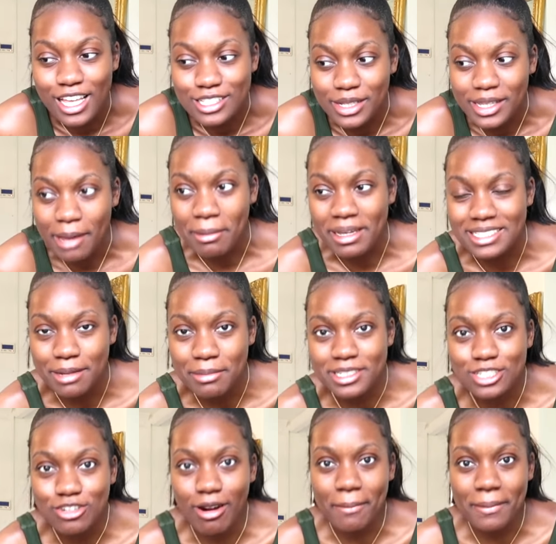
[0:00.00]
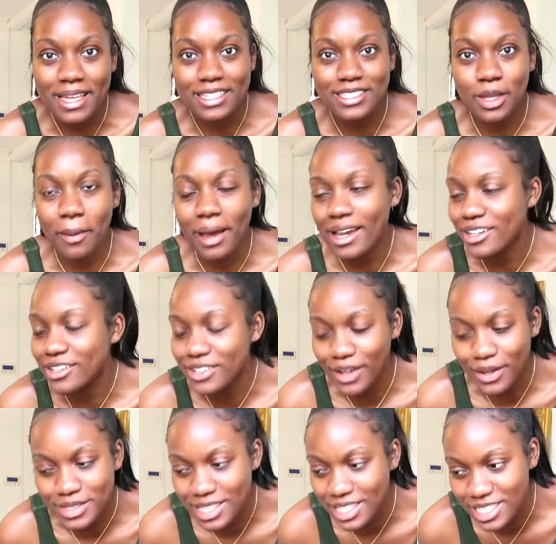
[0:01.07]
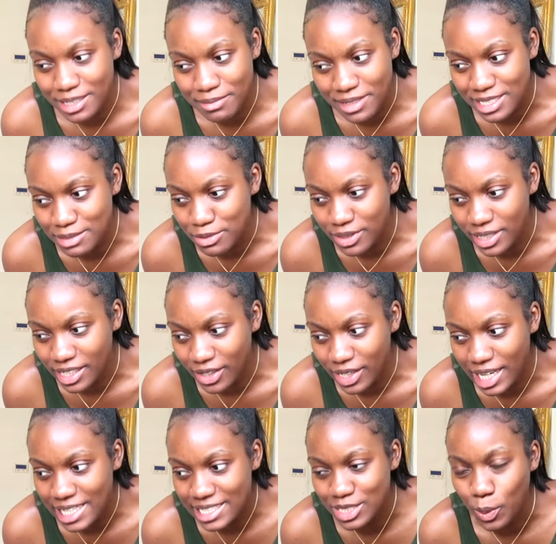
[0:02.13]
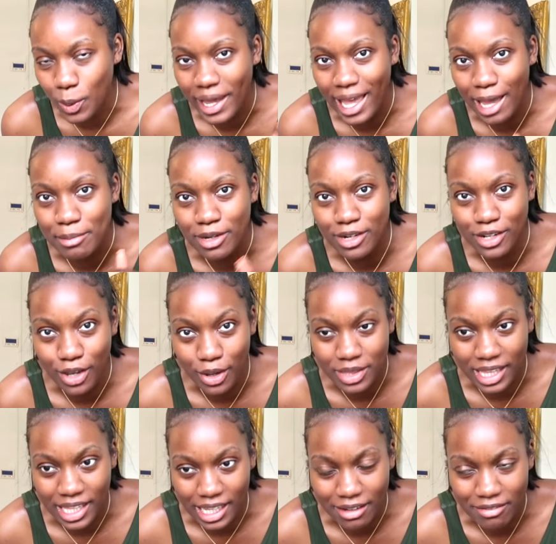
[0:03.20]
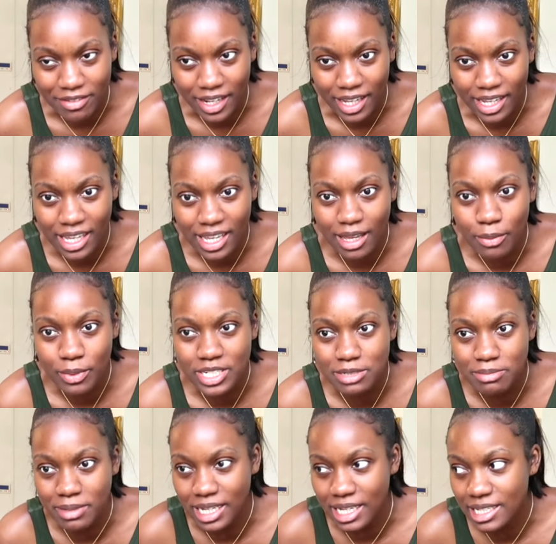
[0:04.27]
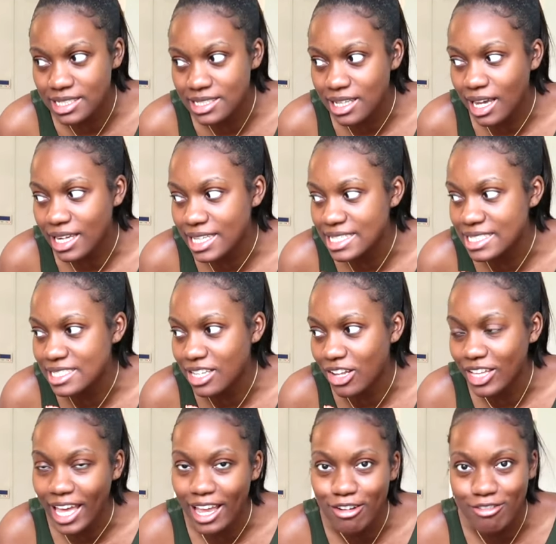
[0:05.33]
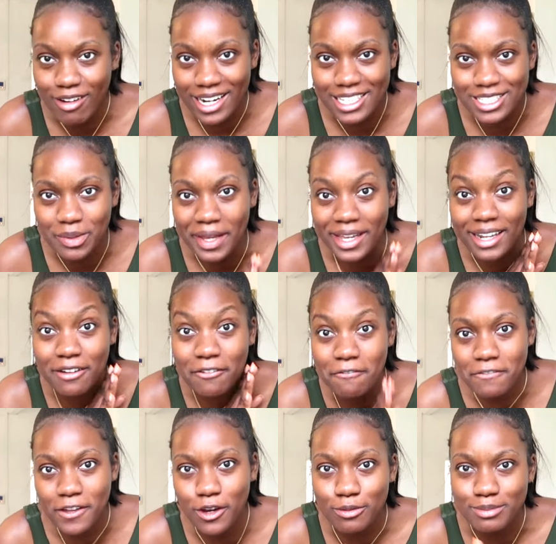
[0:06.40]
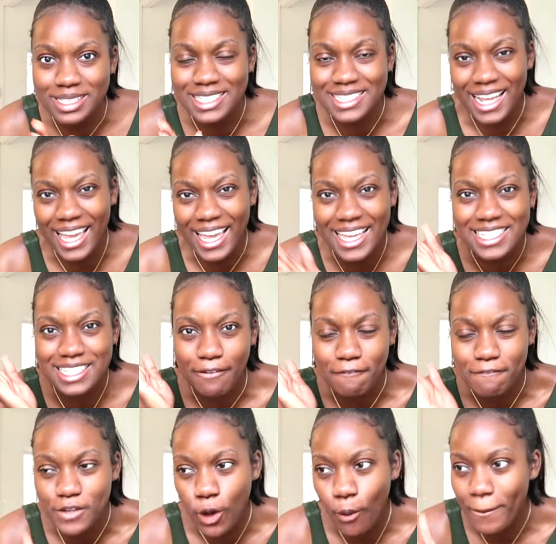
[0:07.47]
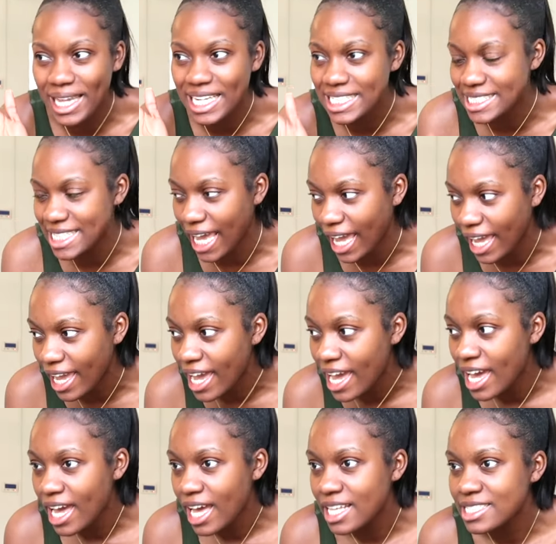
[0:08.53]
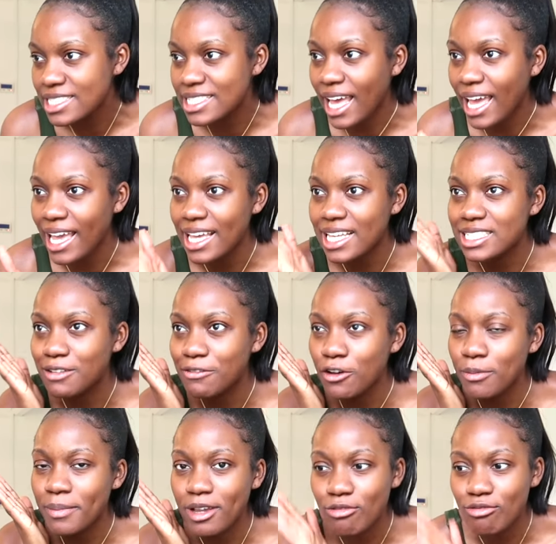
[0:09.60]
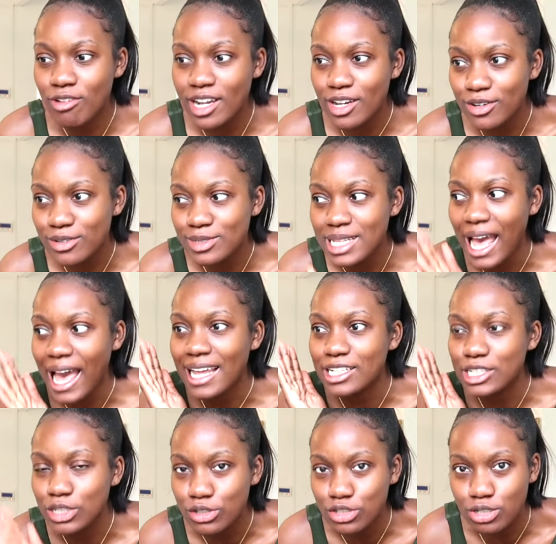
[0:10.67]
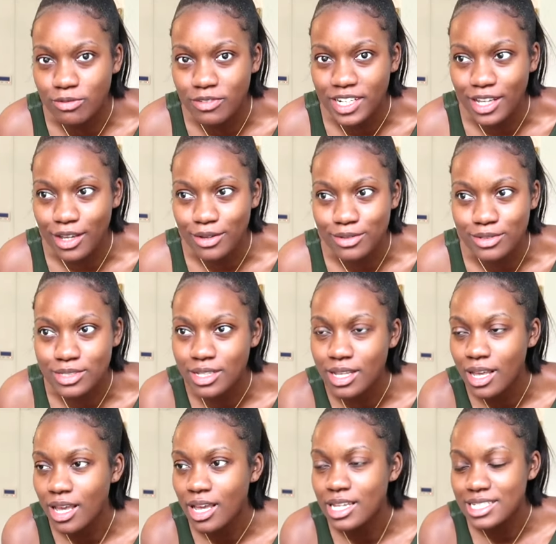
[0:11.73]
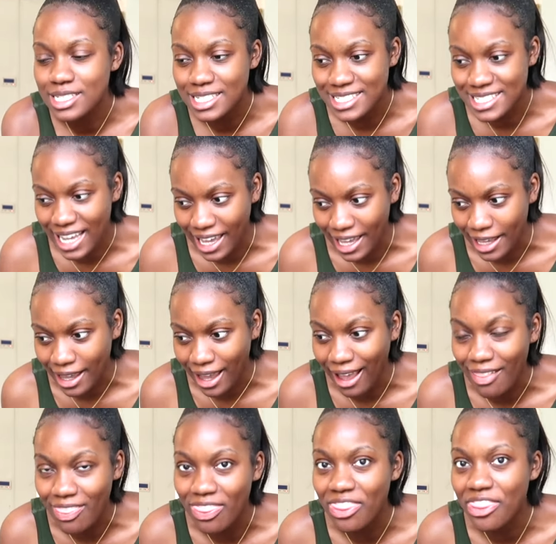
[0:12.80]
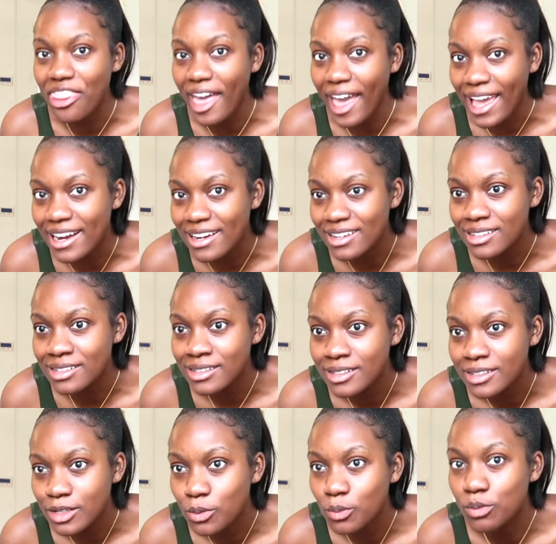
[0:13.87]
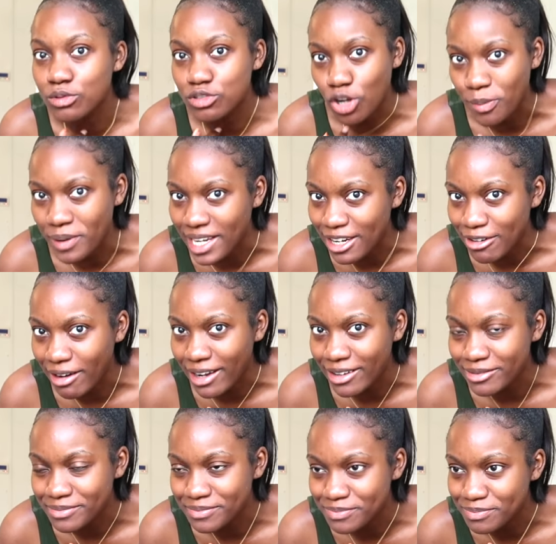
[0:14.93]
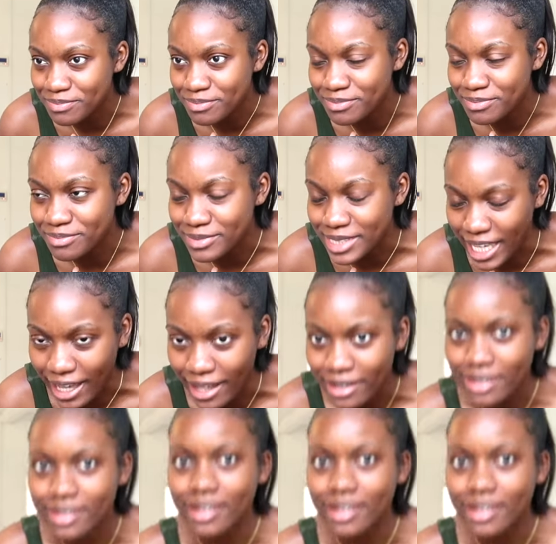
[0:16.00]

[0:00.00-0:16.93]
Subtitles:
So yeah, my stomach's grumbling. So I couldn't go to the gym this morning, you guys. So I am going to go in the evening, which means I need to start getting ready so I can film. Today is a filming day. Today is filming reels and YouTube videos today. And then wardrobe clear out. Yeah.